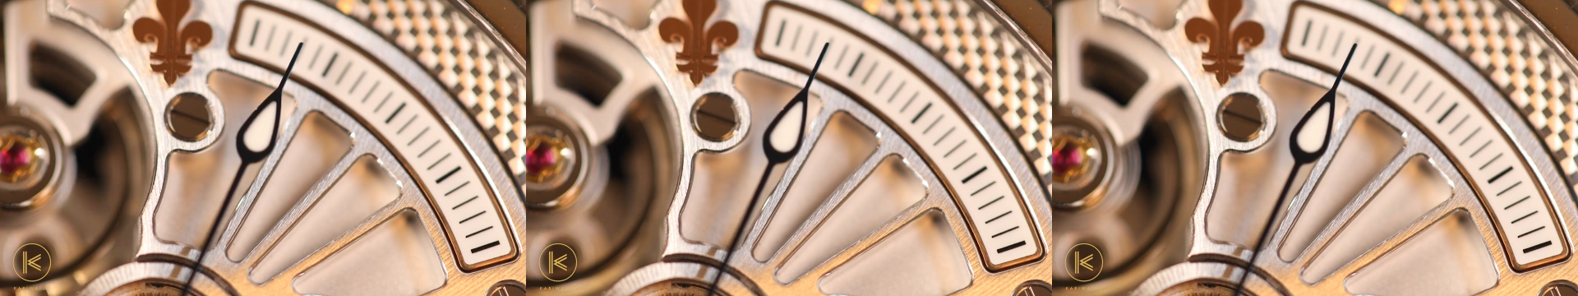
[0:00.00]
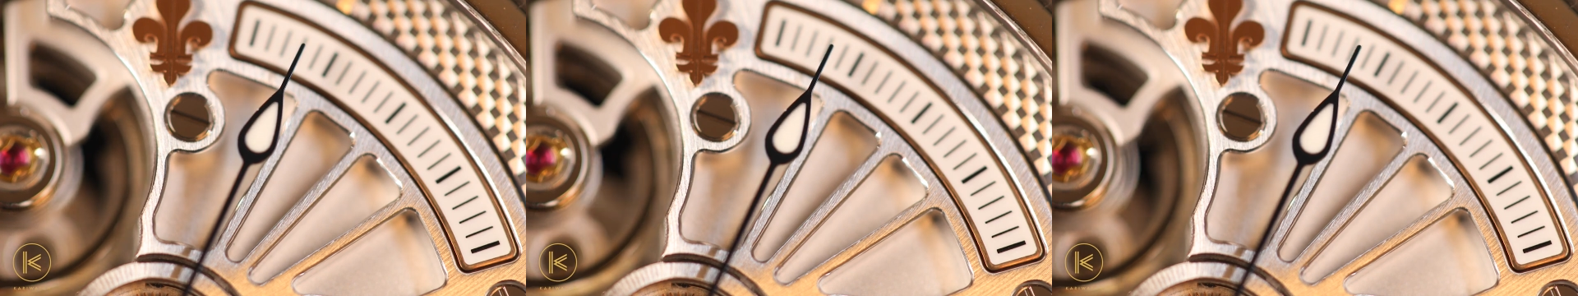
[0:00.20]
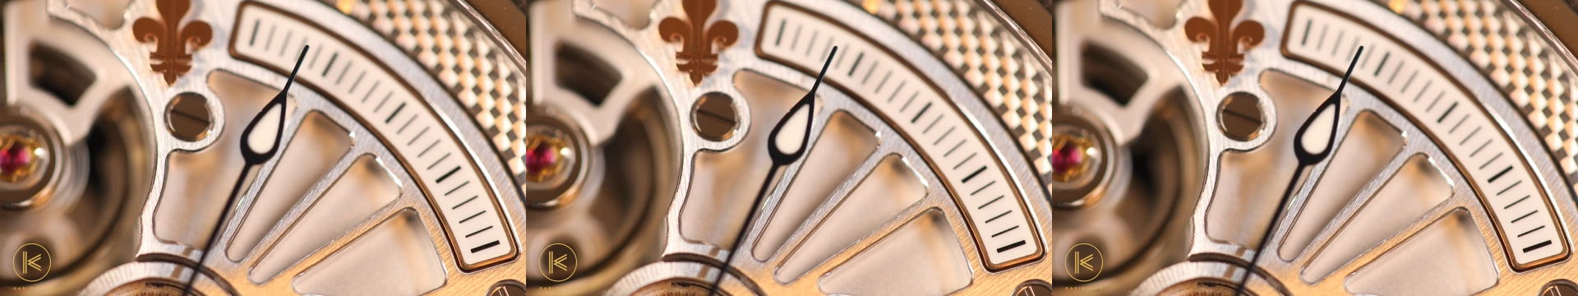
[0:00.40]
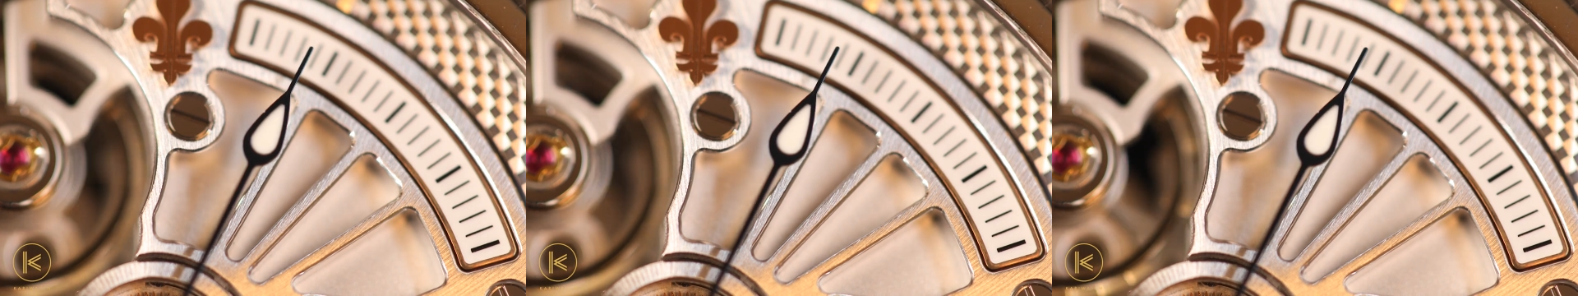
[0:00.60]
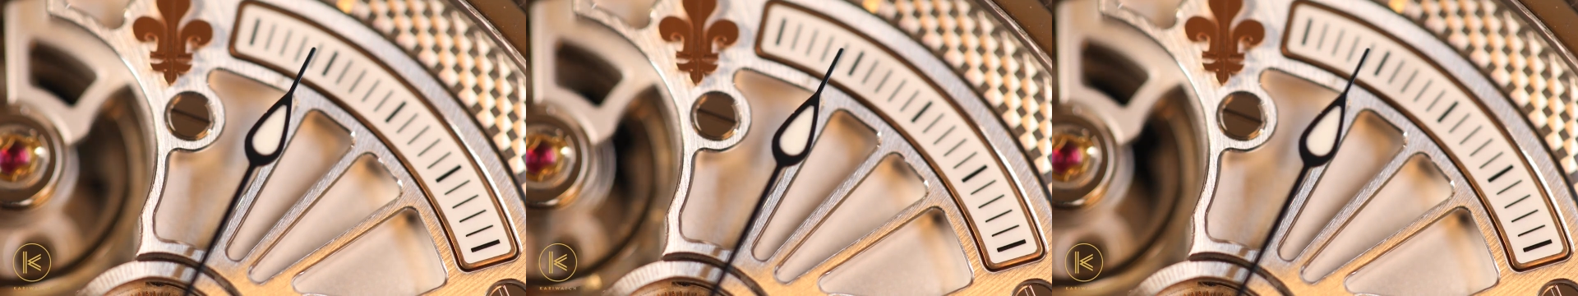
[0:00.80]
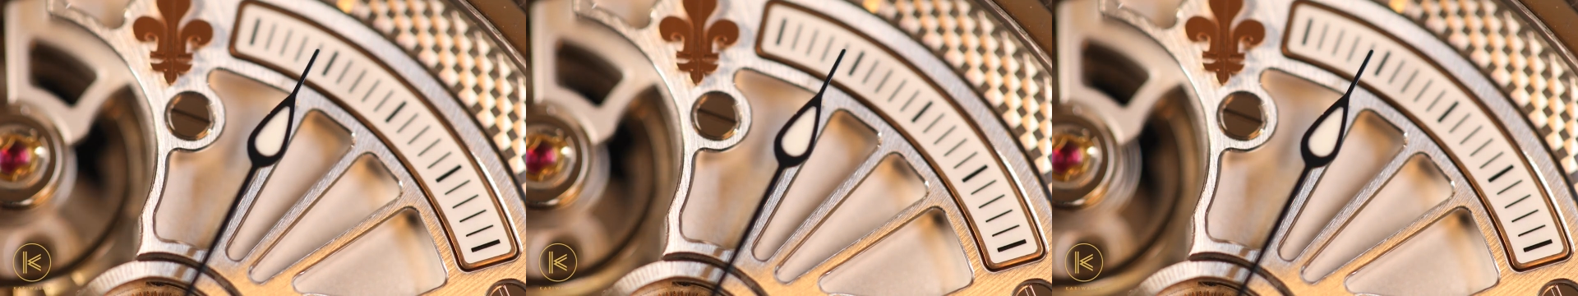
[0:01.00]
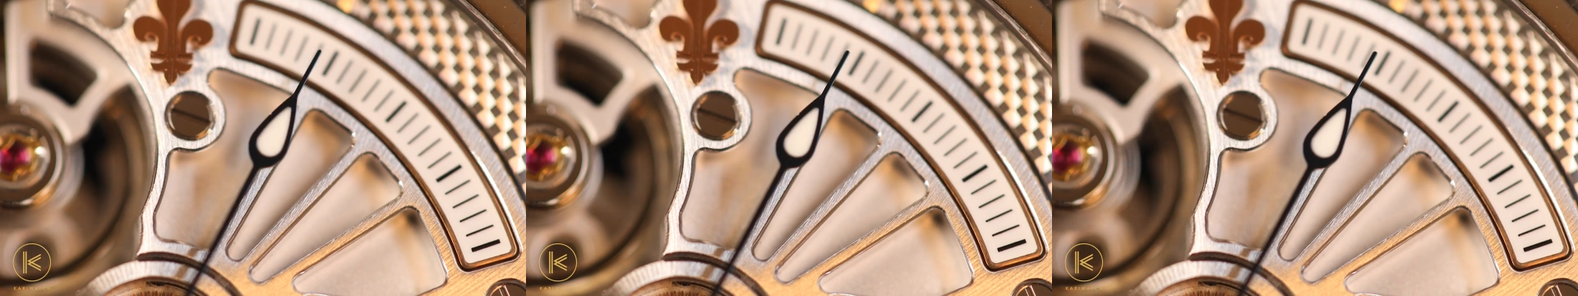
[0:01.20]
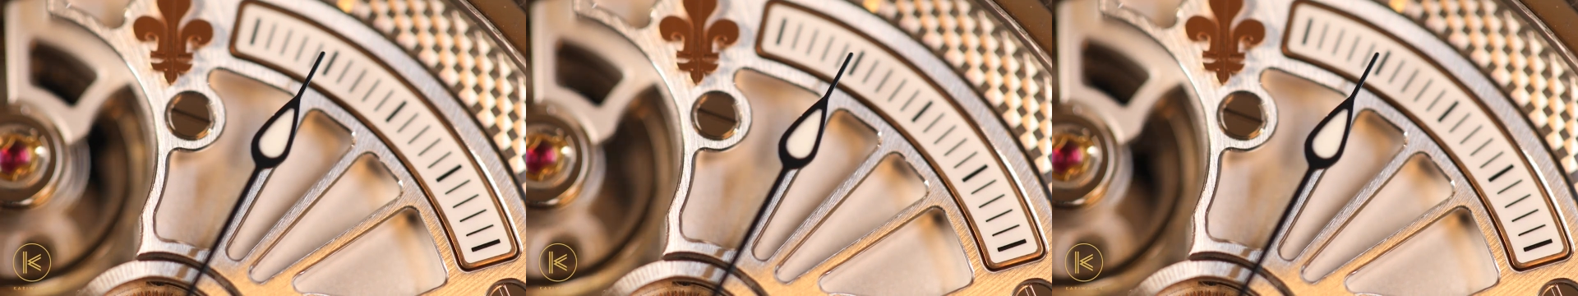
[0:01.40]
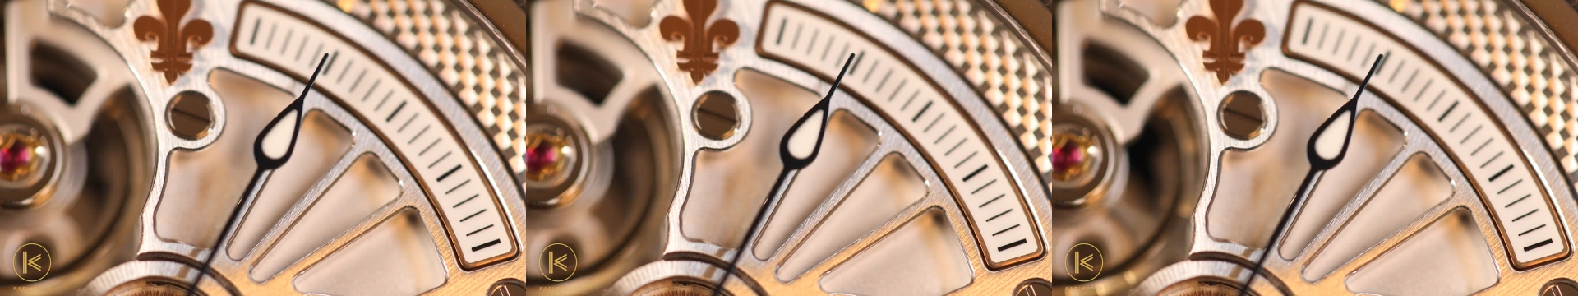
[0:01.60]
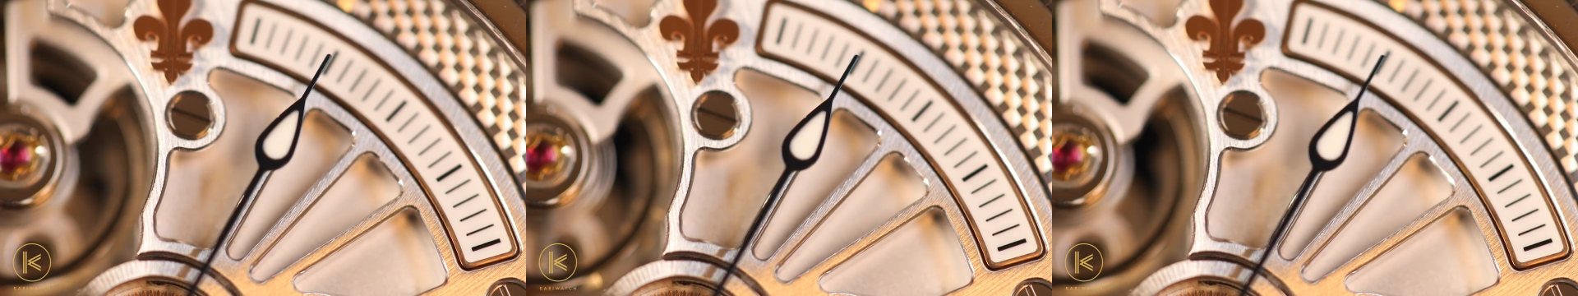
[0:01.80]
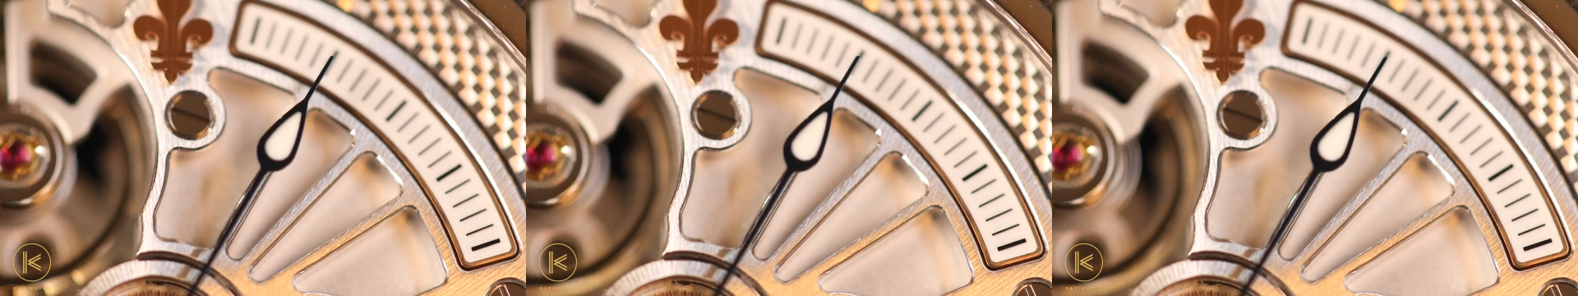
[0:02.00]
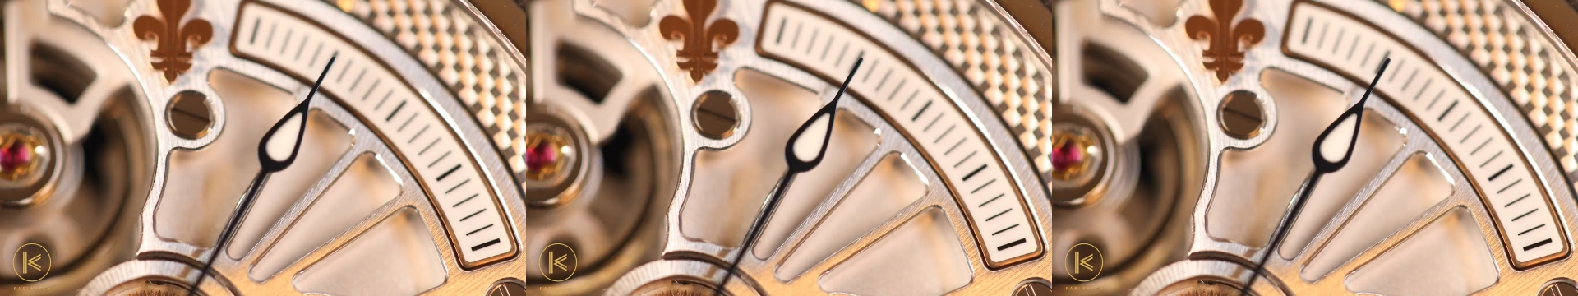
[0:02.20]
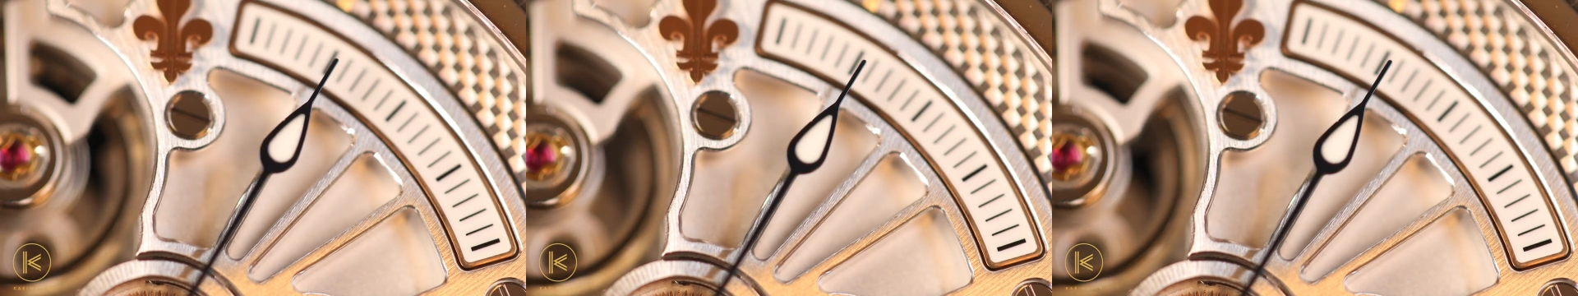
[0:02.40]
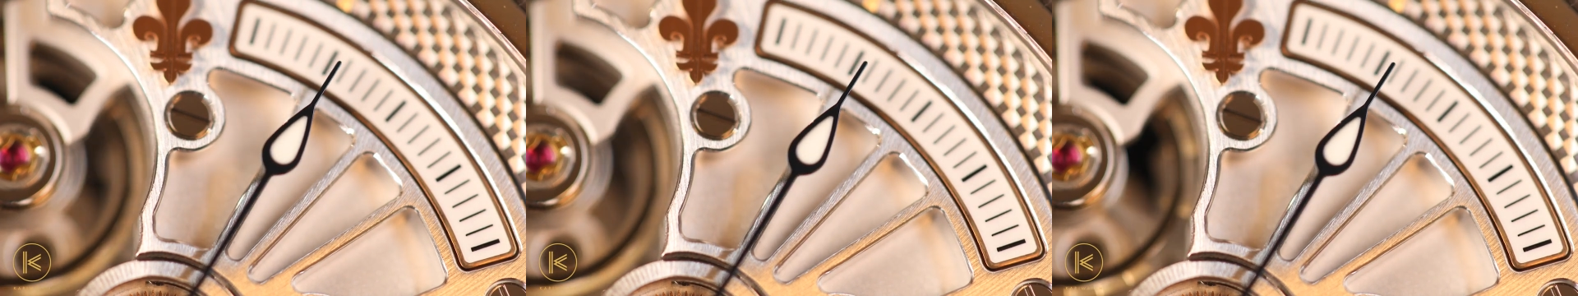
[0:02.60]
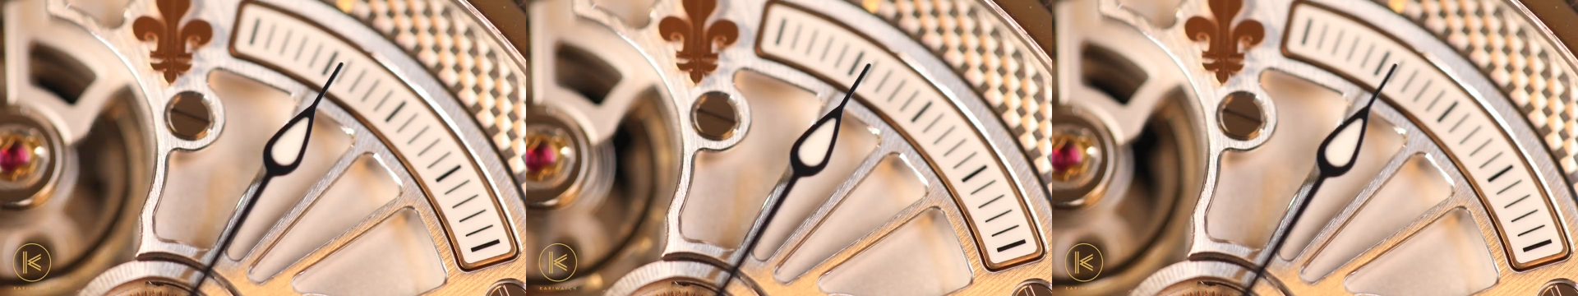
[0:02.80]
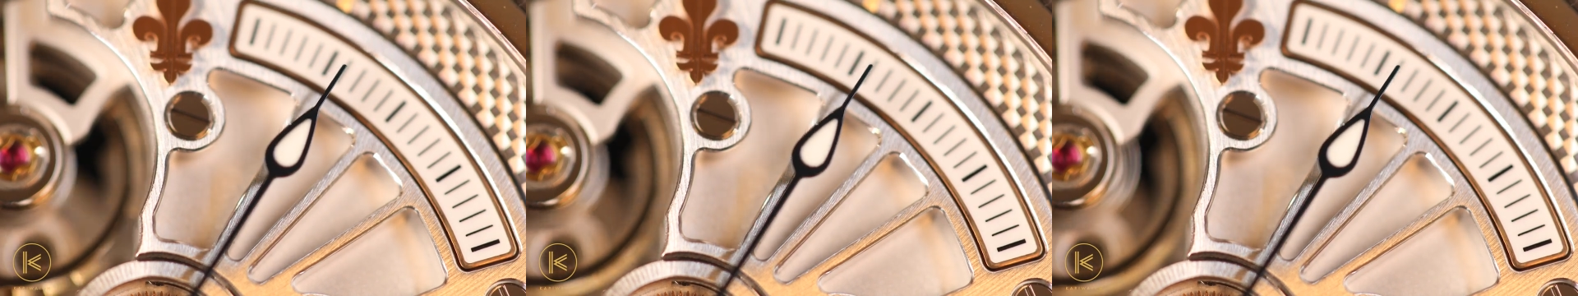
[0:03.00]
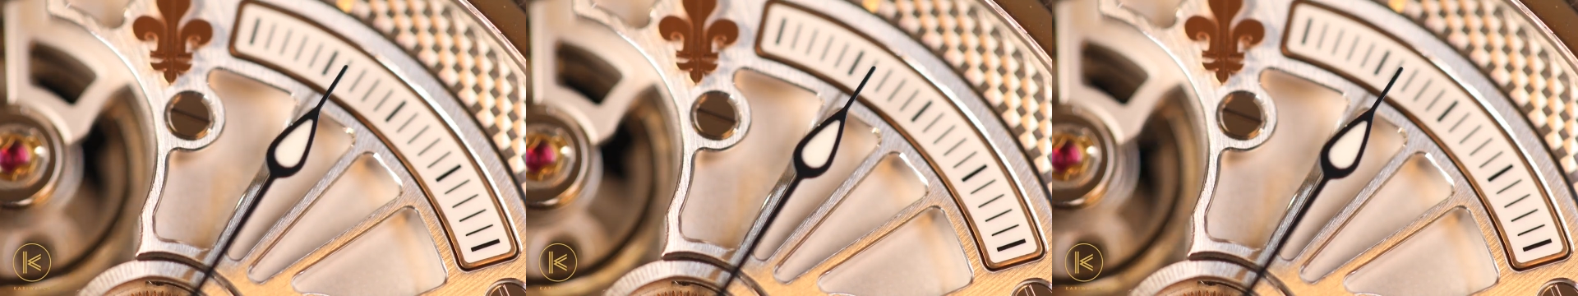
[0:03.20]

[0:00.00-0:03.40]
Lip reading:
(no speaker visible)